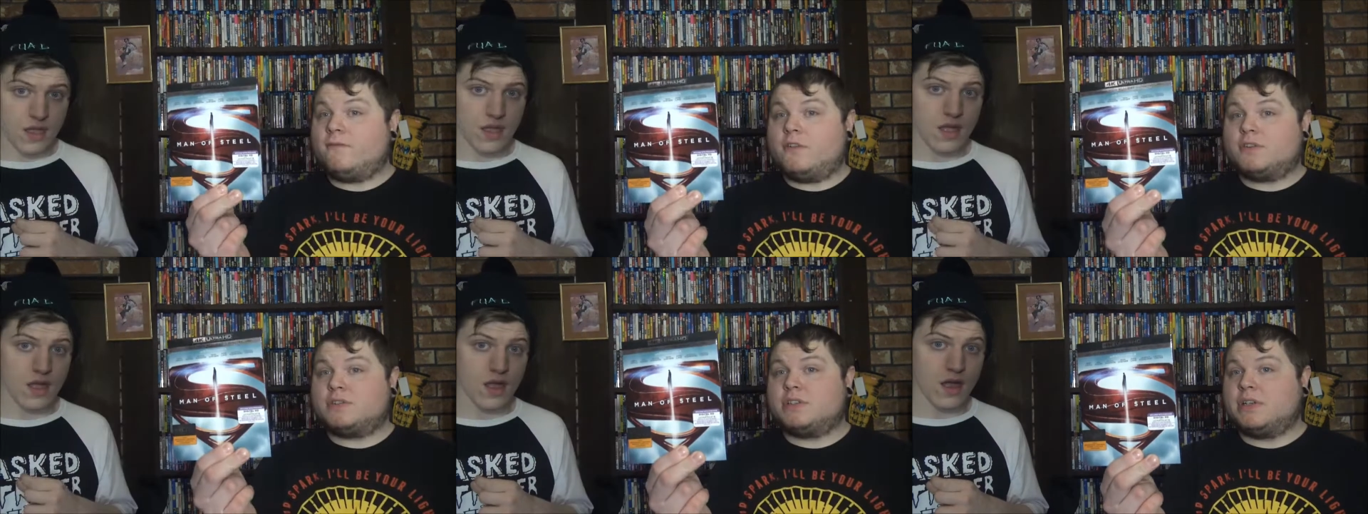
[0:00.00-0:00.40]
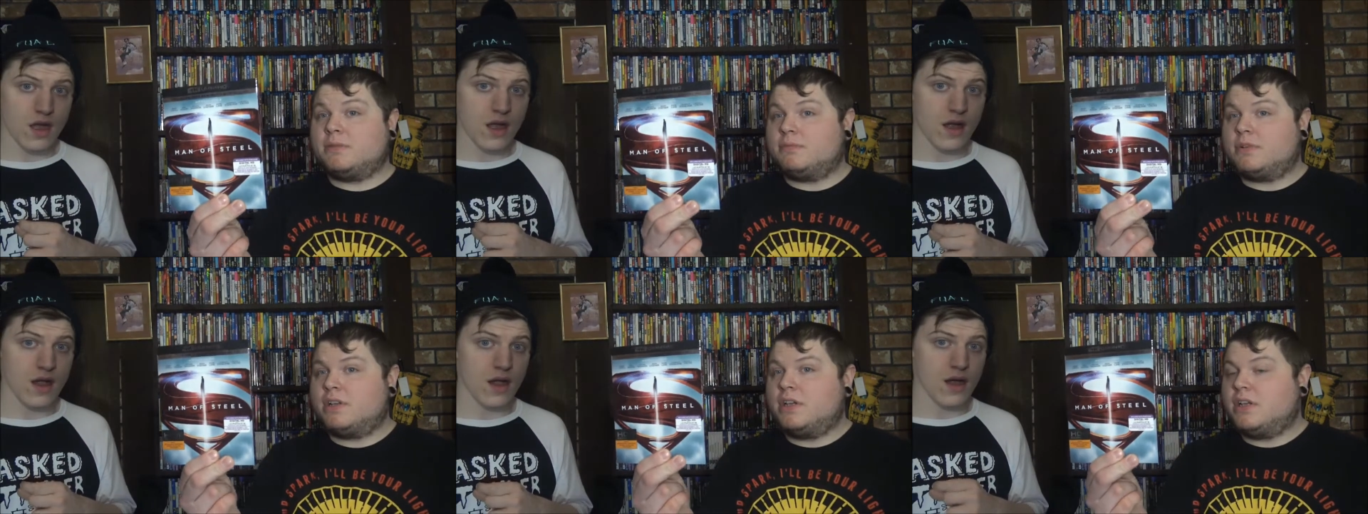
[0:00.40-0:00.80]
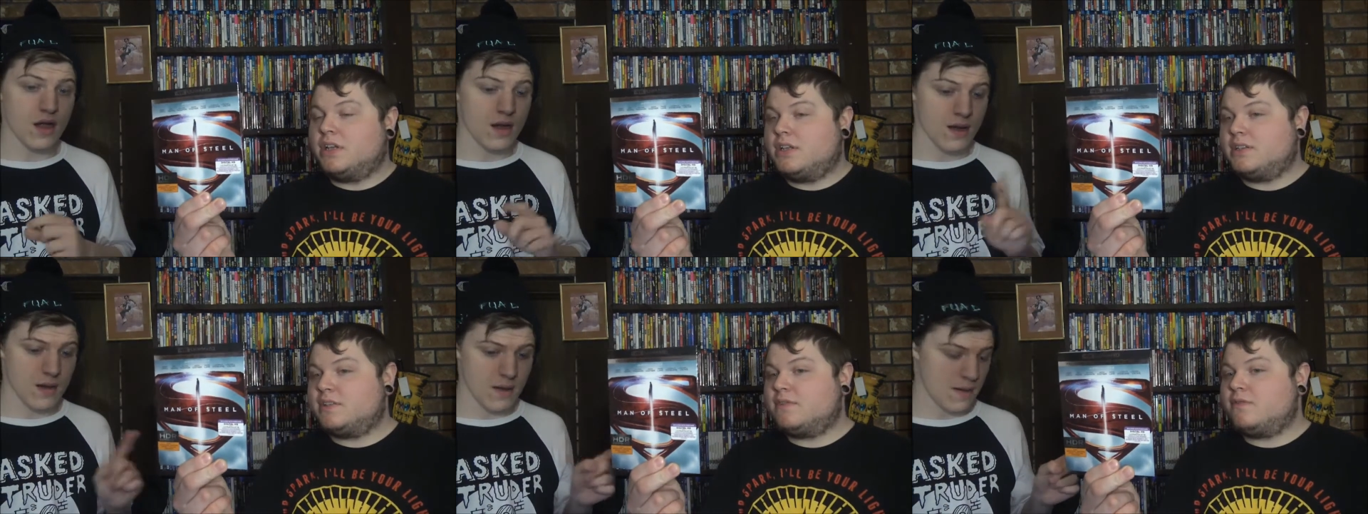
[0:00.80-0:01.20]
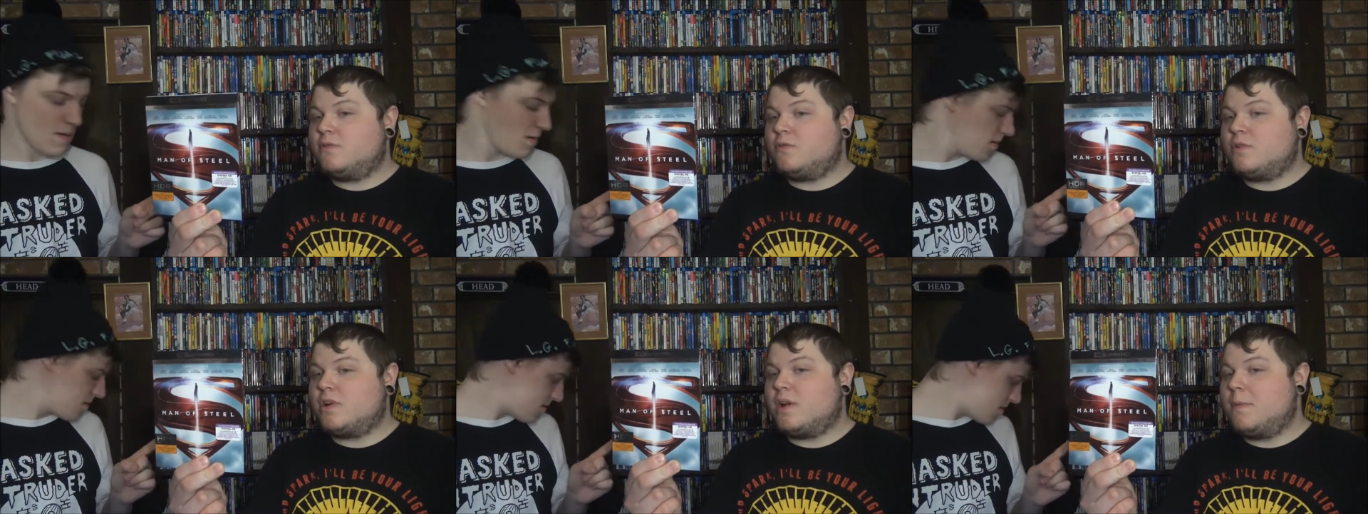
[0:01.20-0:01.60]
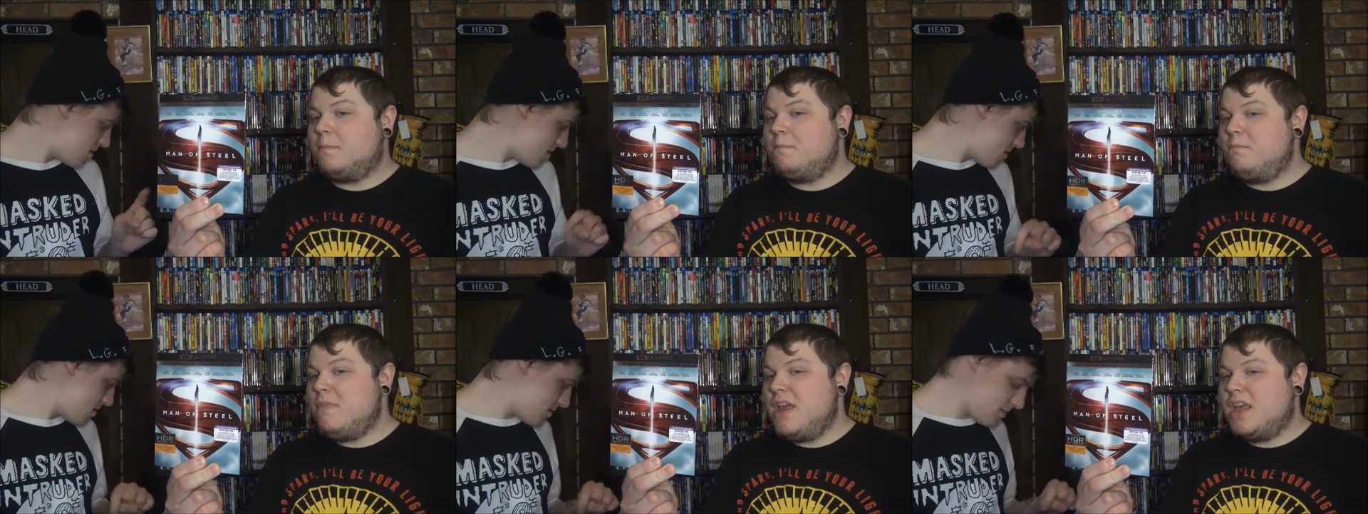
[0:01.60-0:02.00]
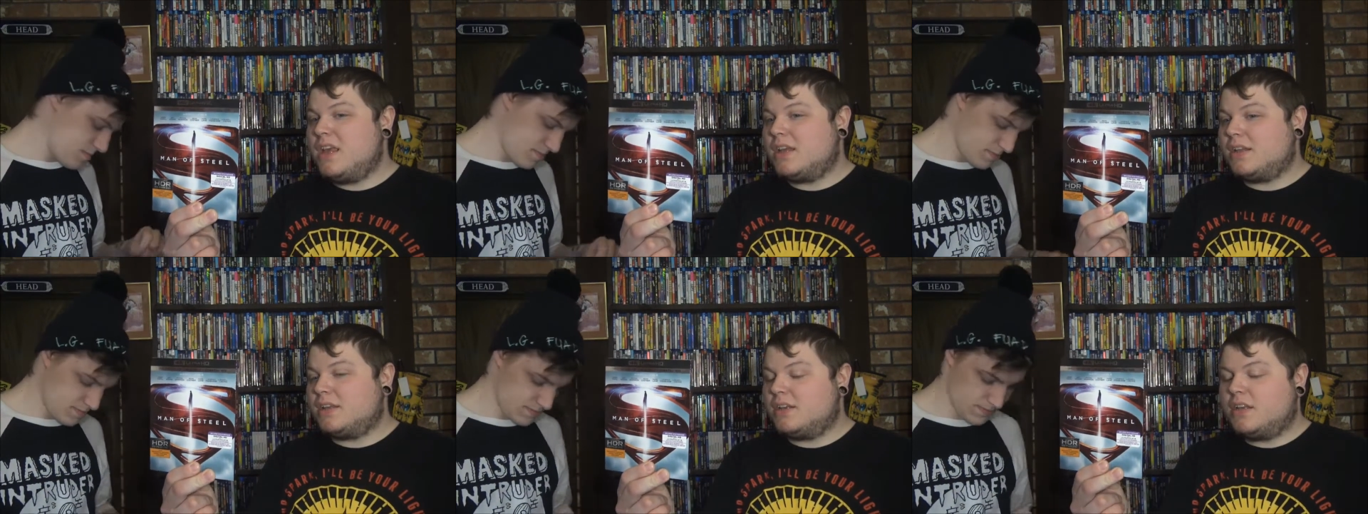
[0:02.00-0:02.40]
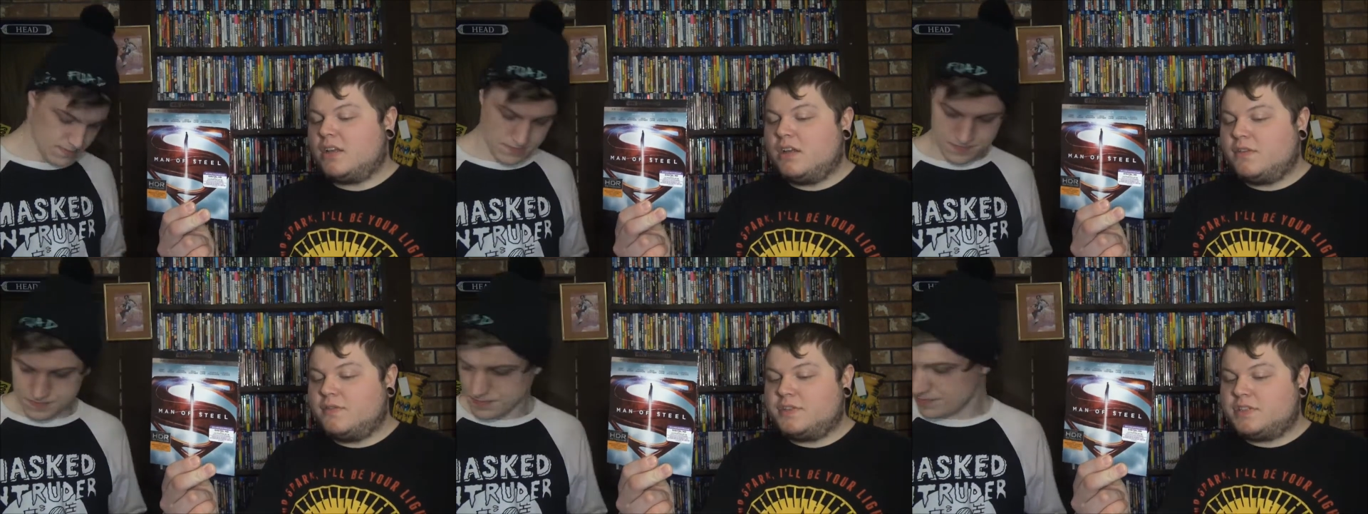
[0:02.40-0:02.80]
Speaker 1: First up is for Man of